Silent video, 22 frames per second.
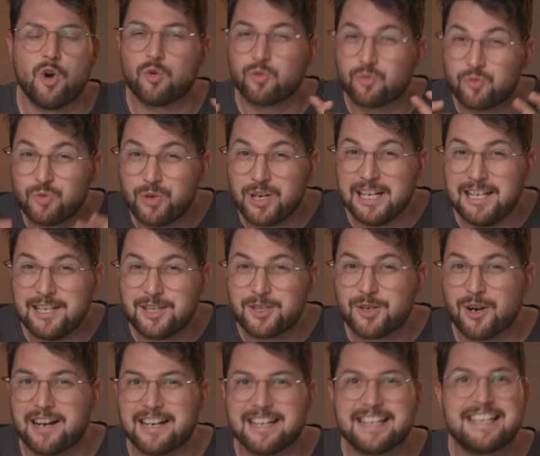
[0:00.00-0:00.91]
or really
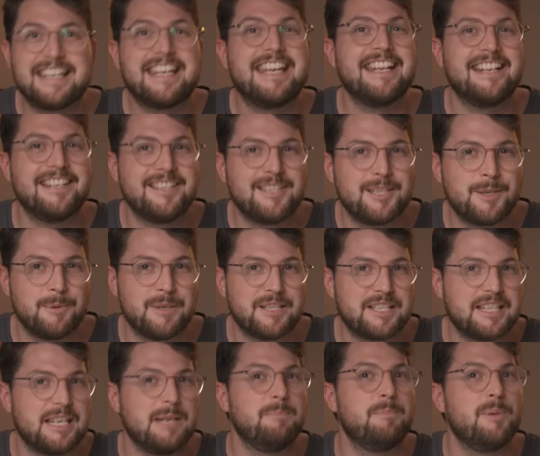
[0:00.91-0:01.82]
trying to get into
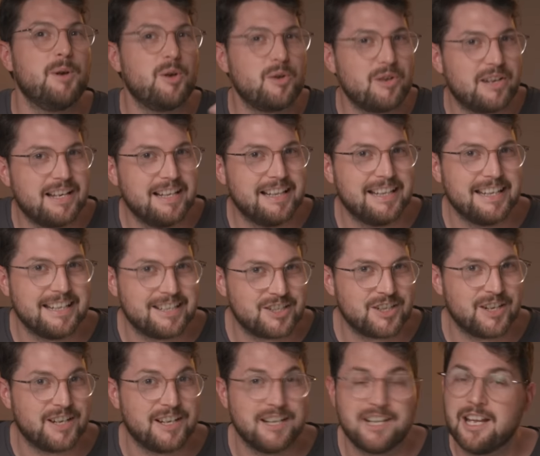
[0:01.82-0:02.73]
whiskey, build a
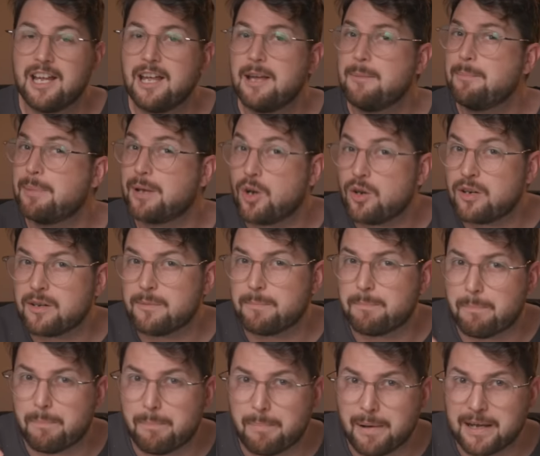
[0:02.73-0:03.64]
collection, but on a
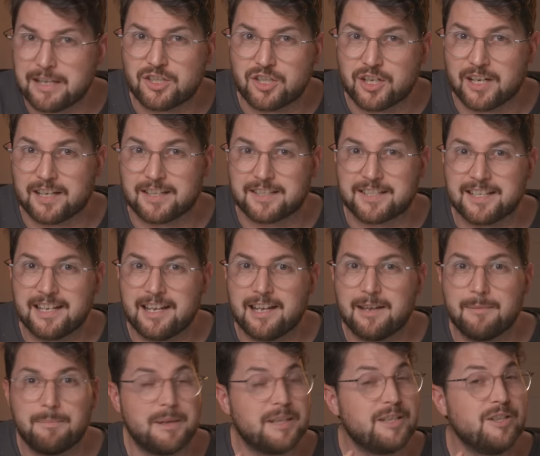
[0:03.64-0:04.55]
budget.
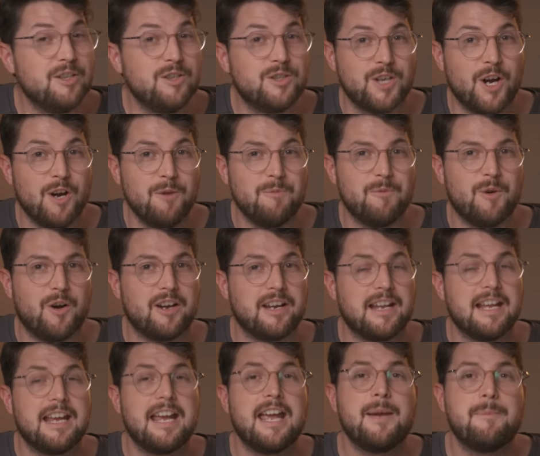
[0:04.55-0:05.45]
But you don't
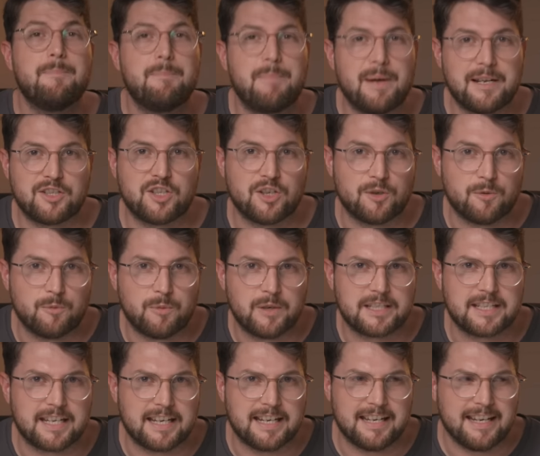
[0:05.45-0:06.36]
want budget
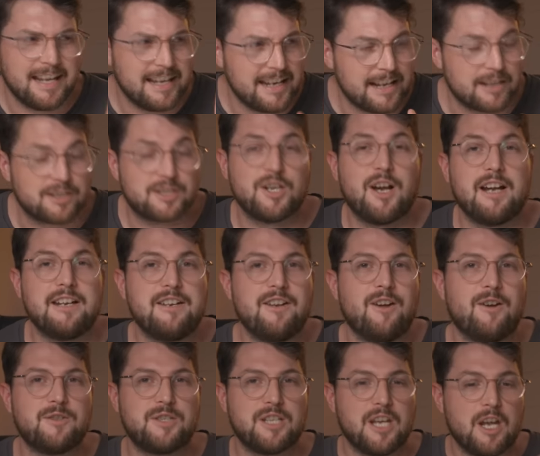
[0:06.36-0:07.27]
whiskey. Now, side
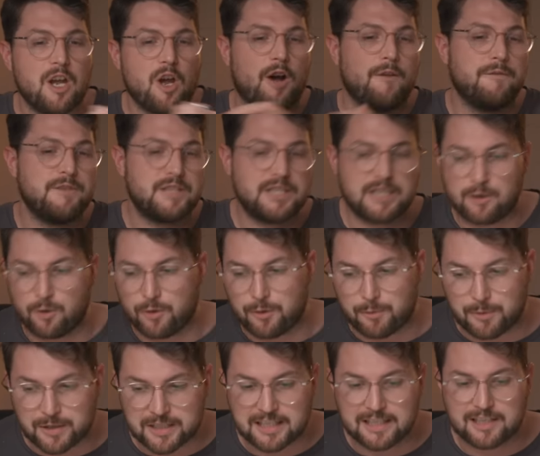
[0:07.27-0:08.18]
note, obviously all
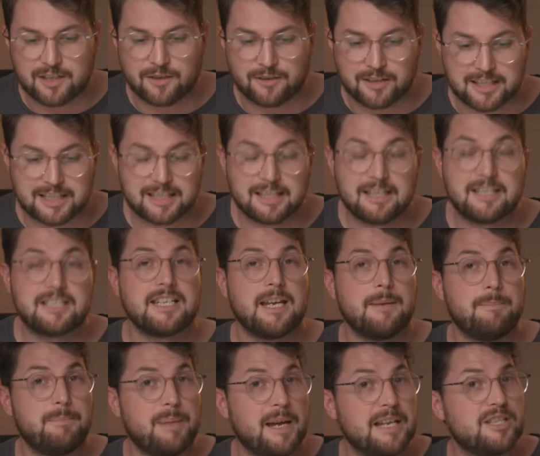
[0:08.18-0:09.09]
the whiskies on this
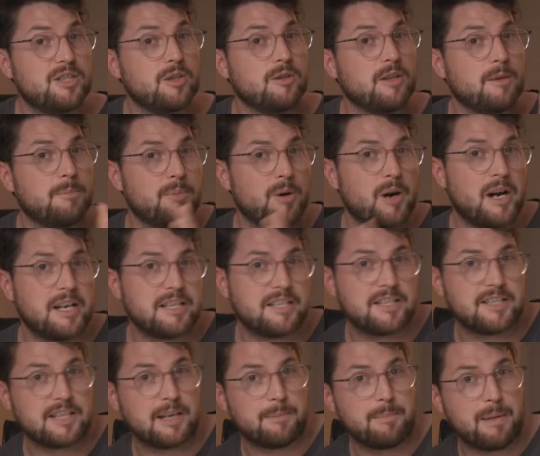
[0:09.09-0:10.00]
list are based on the
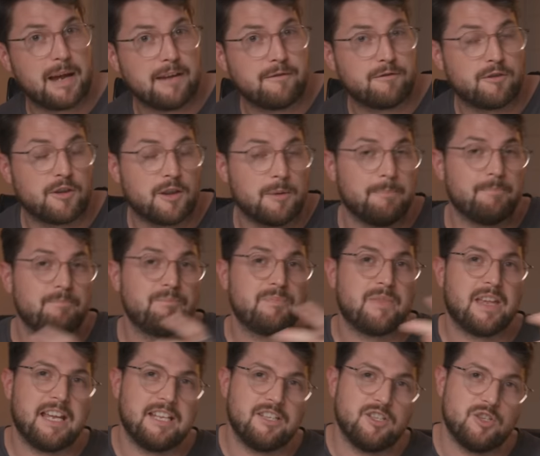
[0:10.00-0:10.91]
prices I paid for them
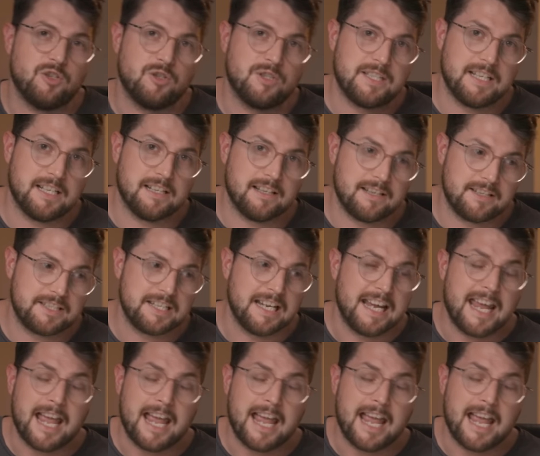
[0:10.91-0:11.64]
in New Zealand.